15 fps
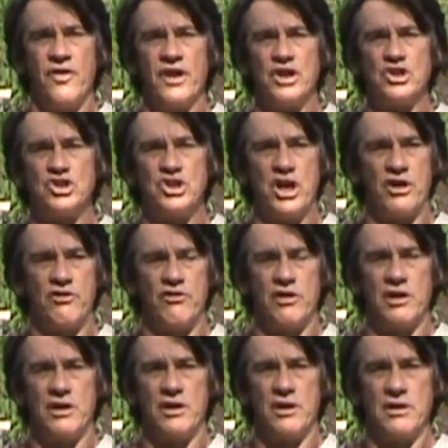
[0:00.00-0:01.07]
that is
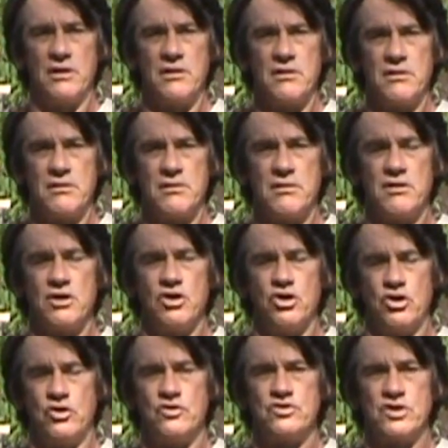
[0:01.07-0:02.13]
generally
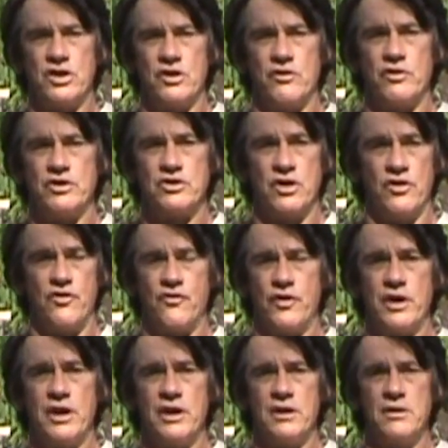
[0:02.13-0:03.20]
used here is a
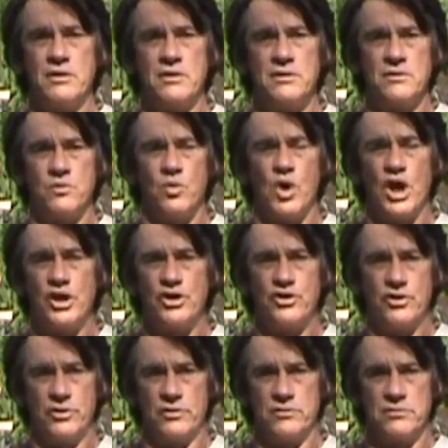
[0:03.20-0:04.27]
3-1-2,
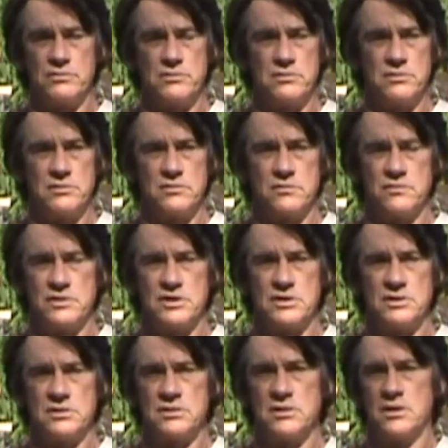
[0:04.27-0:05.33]
which
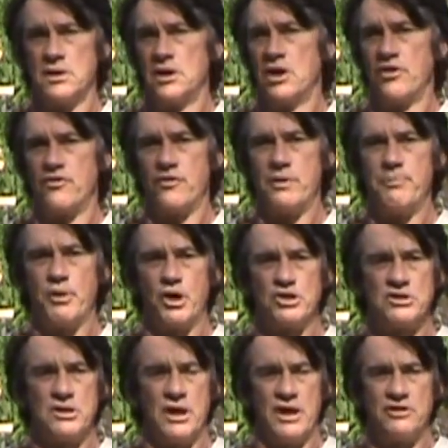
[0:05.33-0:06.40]
is 3
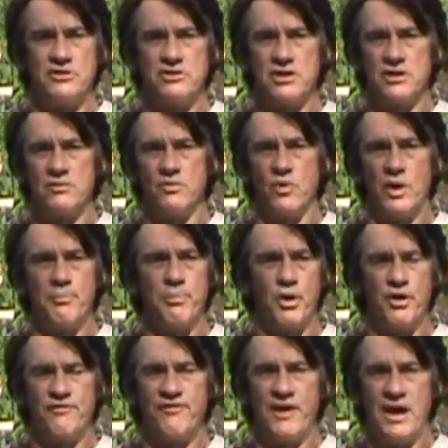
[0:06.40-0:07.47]
parts nitrogen, 1
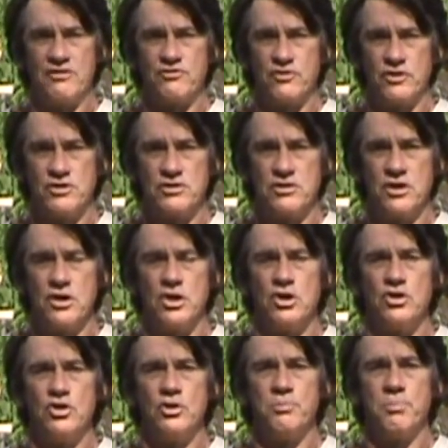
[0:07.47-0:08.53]
part phosphorus,
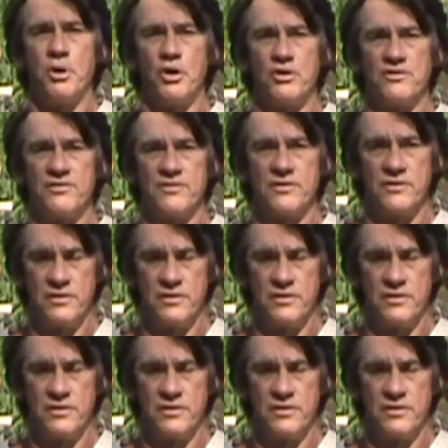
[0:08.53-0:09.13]
2 parts